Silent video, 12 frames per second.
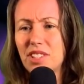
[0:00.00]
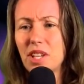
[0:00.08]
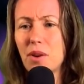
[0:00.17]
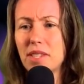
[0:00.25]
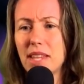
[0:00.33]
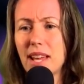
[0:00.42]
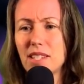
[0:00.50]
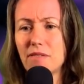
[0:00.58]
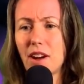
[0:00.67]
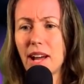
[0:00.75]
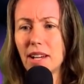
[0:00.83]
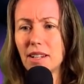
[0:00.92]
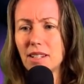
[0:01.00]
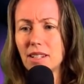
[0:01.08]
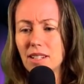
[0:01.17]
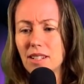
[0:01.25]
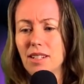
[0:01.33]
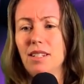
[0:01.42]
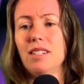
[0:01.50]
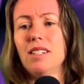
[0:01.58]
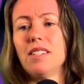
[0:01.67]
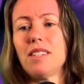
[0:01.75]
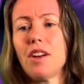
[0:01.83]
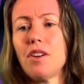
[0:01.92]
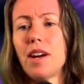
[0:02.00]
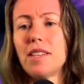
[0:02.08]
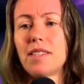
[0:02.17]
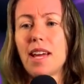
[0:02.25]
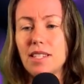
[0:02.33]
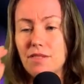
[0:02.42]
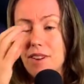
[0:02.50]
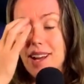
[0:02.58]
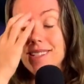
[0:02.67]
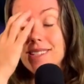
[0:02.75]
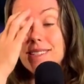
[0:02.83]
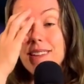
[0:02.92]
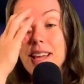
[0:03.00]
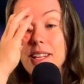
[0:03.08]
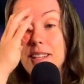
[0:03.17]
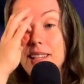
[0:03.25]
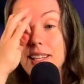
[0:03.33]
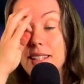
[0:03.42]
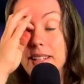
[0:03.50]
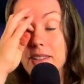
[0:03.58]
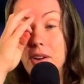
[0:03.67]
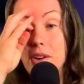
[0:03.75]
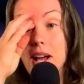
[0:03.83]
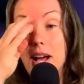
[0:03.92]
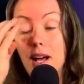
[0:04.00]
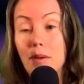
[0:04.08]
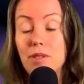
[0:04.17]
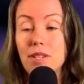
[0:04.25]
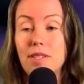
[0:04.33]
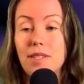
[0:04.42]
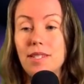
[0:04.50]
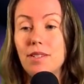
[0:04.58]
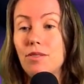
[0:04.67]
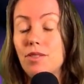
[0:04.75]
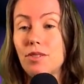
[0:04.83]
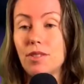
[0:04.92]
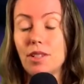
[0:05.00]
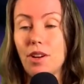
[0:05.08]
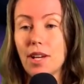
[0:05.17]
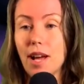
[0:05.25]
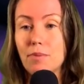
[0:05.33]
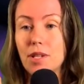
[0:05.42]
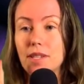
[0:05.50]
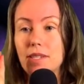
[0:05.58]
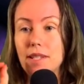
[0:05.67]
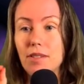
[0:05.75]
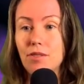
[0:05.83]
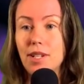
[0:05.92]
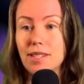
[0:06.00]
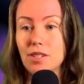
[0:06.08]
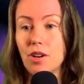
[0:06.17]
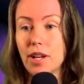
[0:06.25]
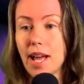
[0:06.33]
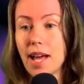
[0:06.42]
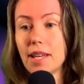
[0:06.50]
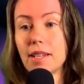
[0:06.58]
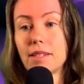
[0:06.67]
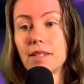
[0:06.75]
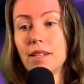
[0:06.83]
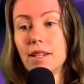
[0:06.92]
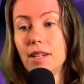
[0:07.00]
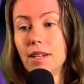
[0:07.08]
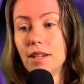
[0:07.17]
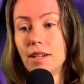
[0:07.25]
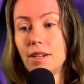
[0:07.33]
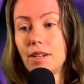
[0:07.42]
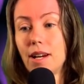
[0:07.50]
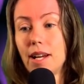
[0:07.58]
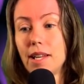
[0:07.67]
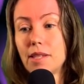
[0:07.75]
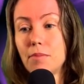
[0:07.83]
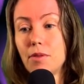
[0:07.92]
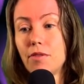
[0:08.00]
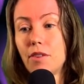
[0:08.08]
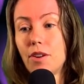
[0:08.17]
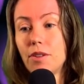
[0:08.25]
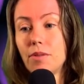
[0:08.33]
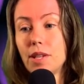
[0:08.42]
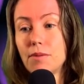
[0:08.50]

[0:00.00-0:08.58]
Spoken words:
So unsatisfying. So unsatisfying. This is like clearly low carb. She's still doing low carb. She still does not get it. All right, let's move on.